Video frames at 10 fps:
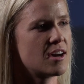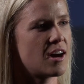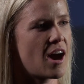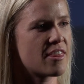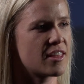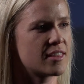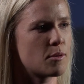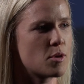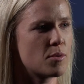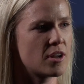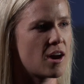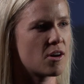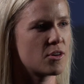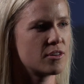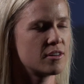I think that we put
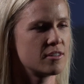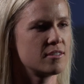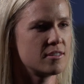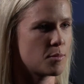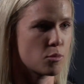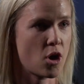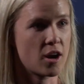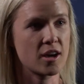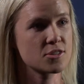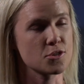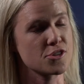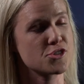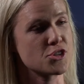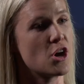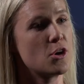out a product or a
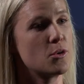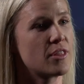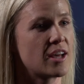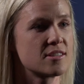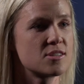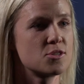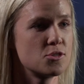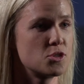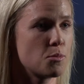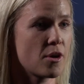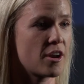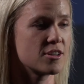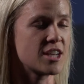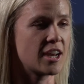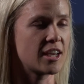show that's super
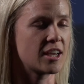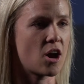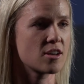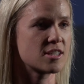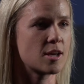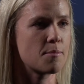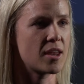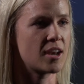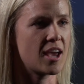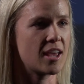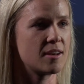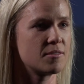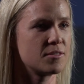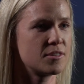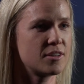entertaining and awesome,
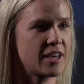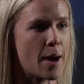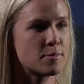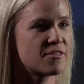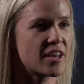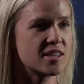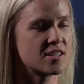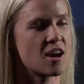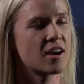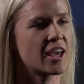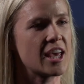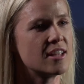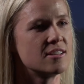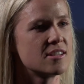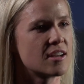and captivates young
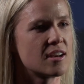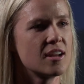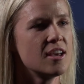kids, and